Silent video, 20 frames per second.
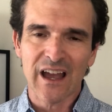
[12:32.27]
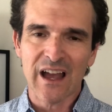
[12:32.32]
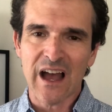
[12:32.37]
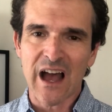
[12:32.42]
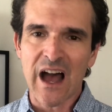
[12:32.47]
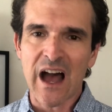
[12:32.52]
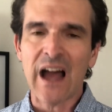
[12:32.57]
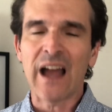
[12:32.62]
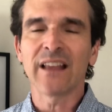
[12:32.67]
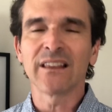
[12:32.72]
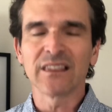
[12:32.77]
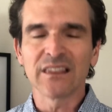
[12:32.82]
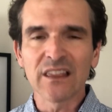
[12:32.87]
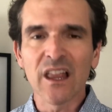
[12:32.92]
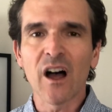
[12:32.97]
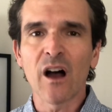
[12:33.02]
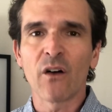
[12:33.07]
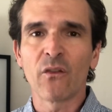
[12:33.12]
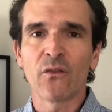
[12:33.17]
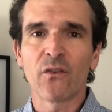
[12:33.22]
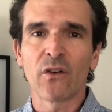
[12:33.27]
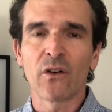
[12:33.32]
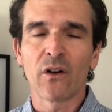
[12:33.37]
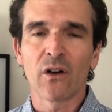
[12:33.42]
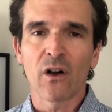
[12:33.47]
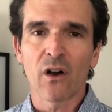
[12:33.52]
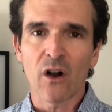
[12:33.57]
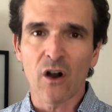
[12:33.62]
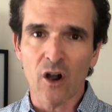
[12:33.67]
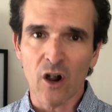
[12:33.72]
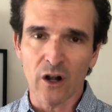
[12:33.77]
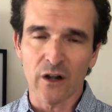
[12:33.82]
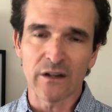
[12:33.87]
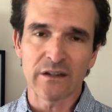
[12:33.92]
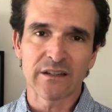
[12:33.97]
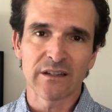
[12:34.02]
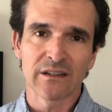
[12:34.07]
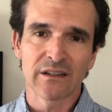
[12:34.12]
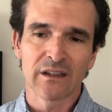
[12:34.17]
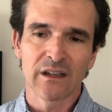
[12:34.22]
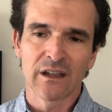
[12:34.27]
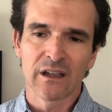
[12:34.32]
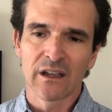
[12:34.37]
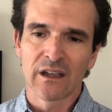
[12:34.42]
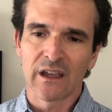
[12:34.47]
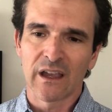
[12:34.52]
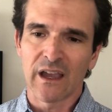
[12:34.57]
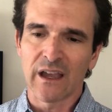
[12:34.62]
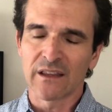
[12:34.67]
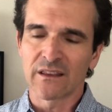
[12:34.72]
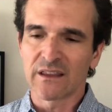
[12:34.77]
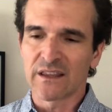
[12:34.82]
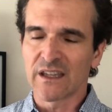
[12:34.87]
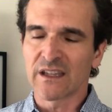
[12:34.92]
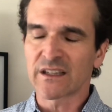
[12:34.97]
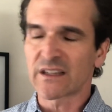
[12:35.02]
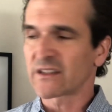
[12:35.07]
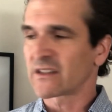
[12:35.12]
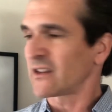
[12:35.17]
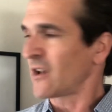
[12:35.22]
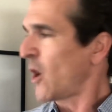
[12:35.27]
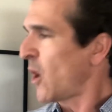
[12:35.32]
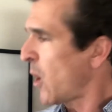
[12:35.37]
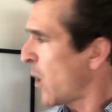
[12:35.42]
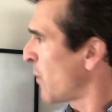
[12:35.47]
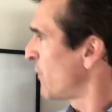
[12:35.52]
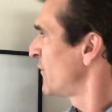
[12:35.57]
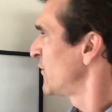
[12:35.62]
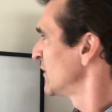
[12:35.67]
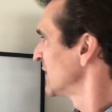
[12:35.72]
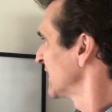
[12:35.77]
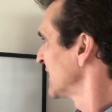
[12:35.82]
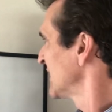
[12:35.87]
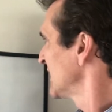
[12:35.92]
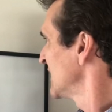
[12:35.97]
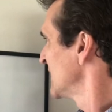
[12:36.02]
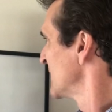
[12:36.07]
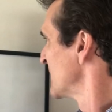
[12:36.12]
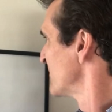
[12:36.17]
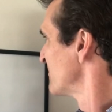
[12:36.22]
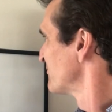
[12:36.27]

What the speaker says: I love art, and this hopefully